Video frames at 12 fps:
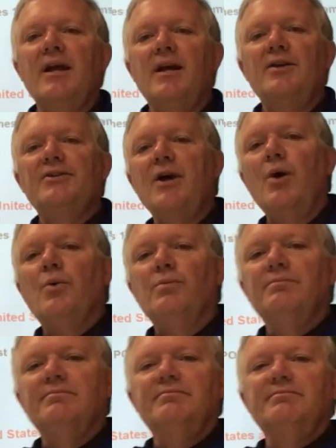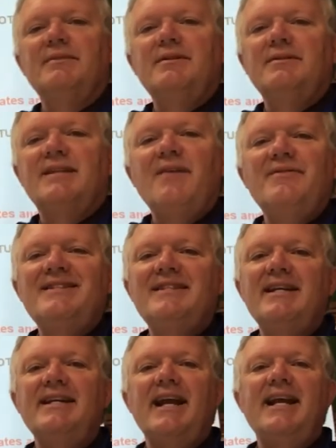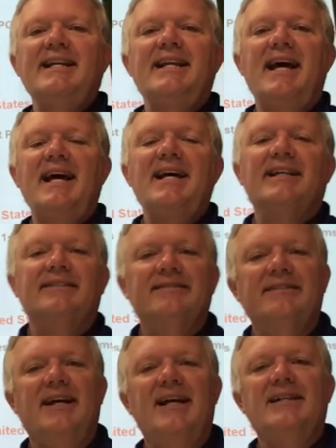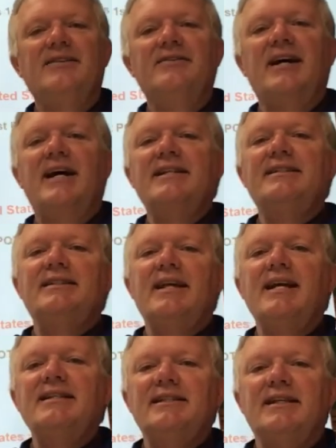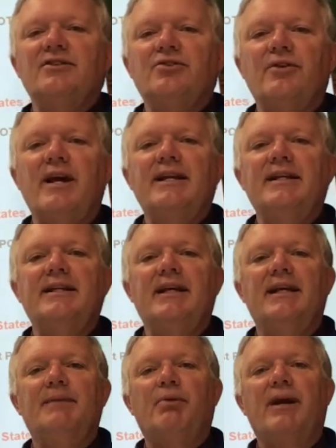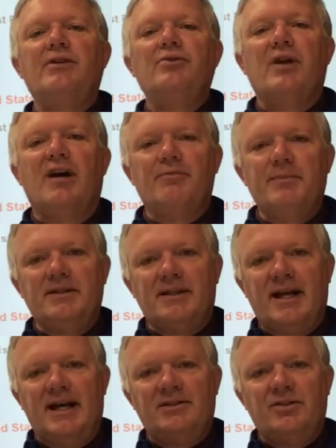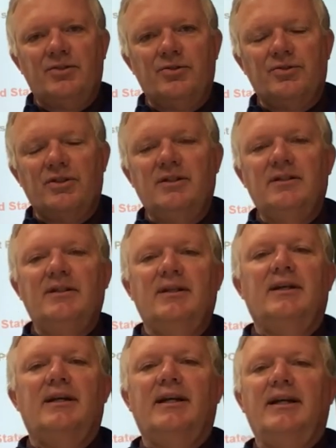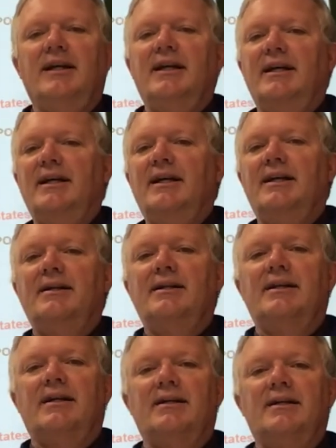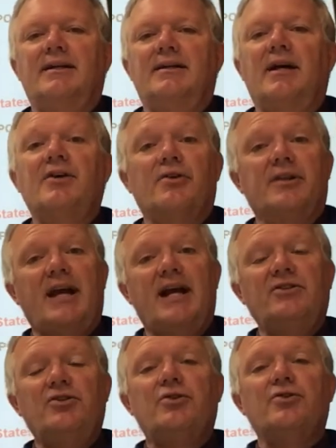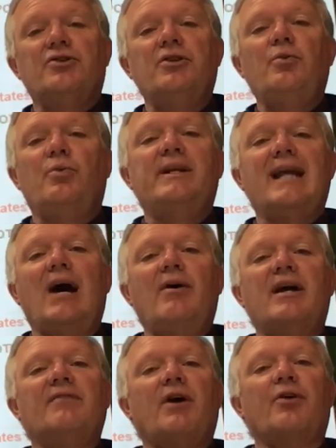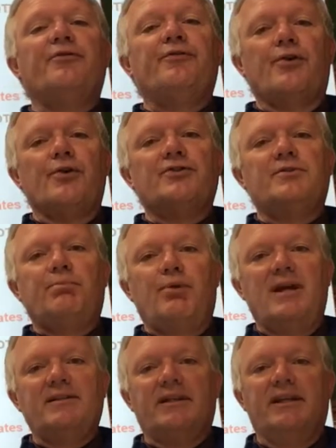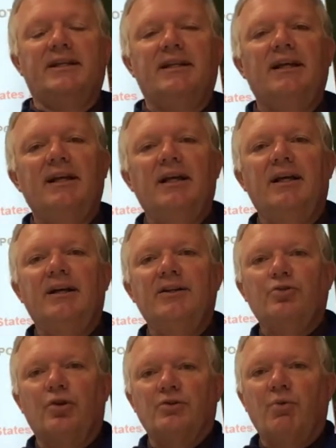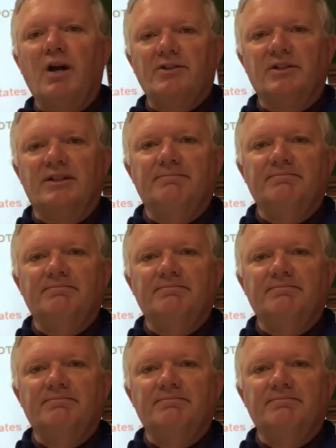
So, 1789, and the United States has created a brand new government, the Constitution. And under the Constitution, we now have our first president, George Washington.